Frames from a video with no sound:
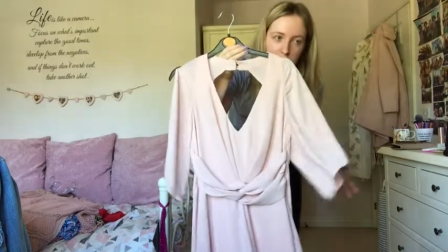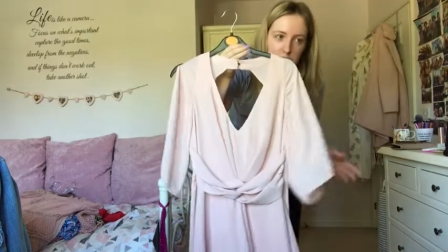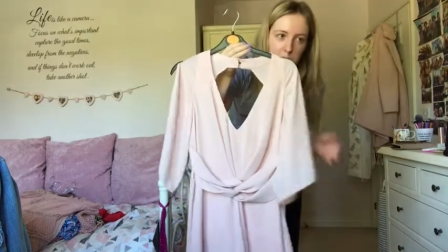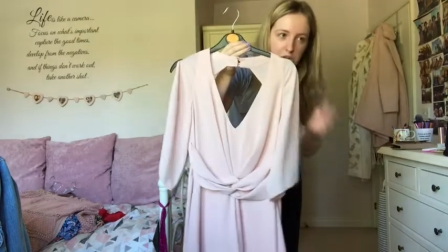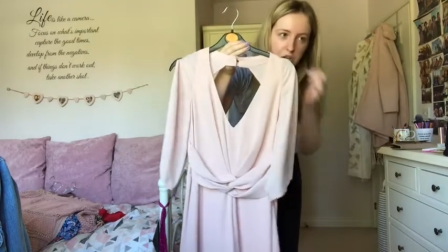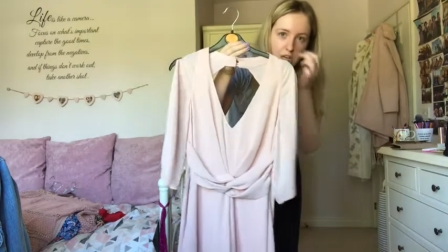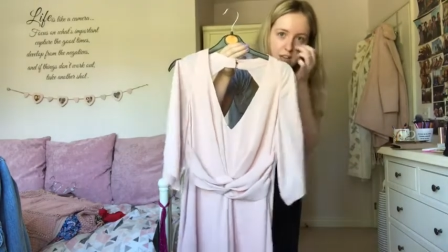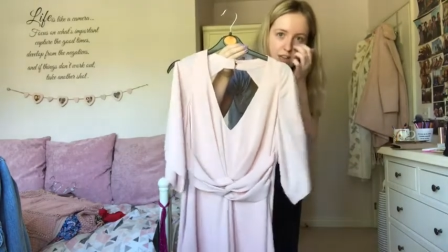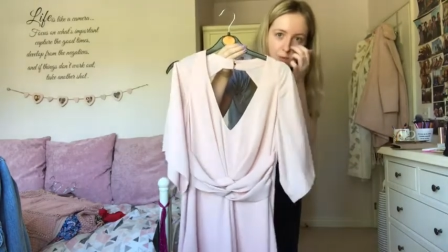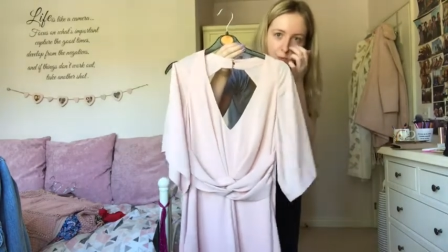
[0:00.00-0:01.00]
it to my uni
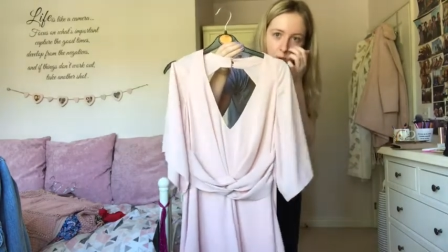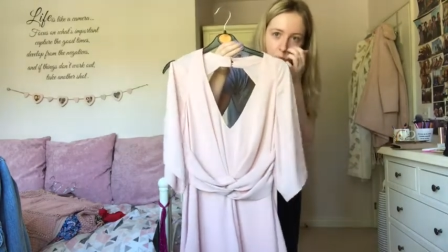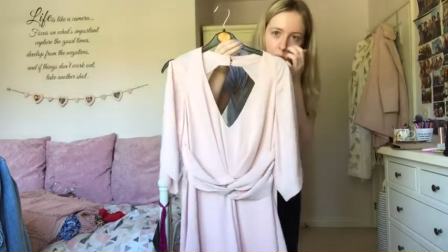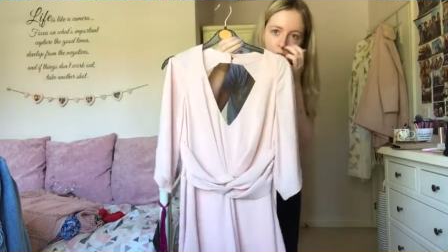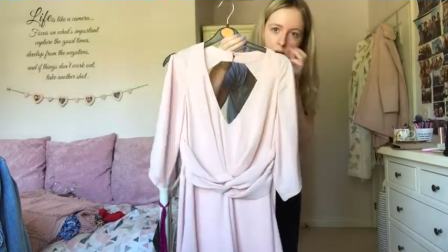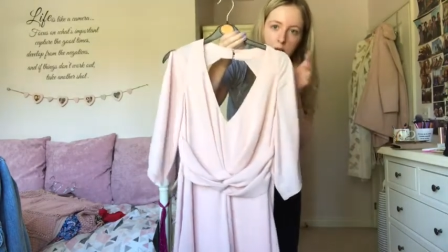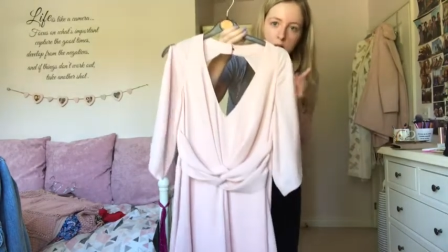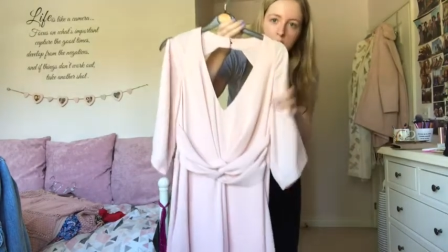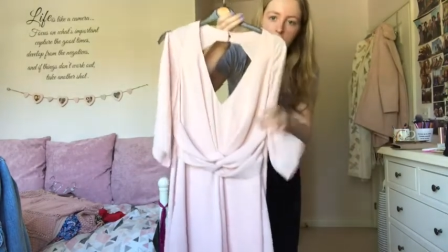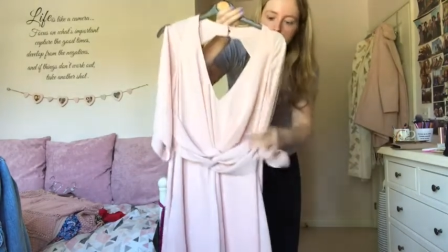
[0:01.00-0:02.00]
summer ball, because